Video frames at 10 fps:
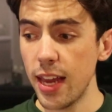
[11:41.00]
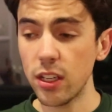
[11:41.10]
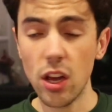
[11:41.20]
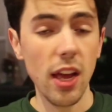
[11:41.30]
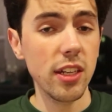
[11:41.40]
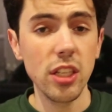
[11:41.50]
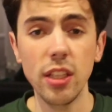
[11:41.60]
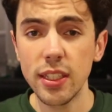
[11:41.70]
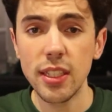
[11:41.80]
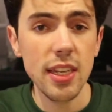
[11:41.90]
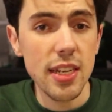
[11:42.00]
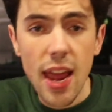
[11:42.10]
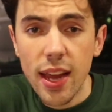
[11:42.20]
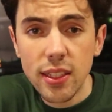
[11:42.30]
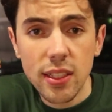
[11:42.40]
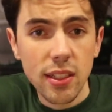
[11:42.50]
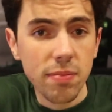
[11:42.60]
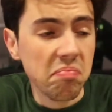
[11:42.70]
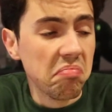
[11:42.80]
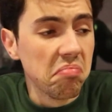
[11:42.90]
And until I see you next,
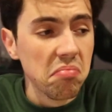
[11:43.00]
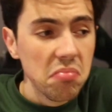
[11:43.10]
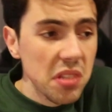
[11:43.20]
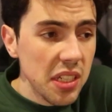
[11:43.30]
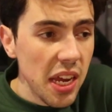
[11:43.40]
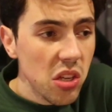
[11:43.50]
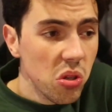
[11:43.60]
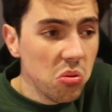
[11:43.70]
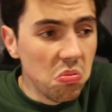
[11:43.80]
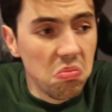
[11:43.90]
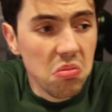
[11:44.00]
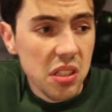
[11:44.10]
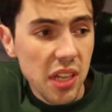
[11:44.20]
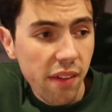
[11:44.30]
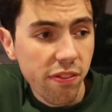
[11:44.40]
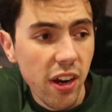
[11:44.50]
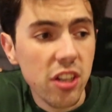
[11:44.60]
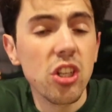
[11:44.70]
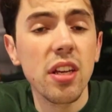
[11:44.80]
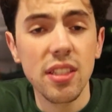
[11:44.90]
stay cool, stay
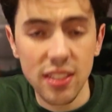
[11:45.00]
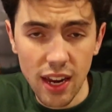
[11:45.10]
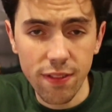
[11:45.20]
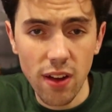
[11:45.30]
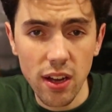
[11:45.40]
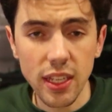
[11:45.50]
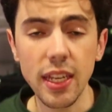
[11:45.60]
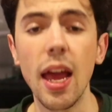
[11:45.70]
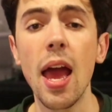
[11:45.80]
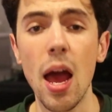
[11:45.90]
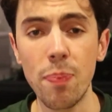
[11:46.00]
fresh, stay funky.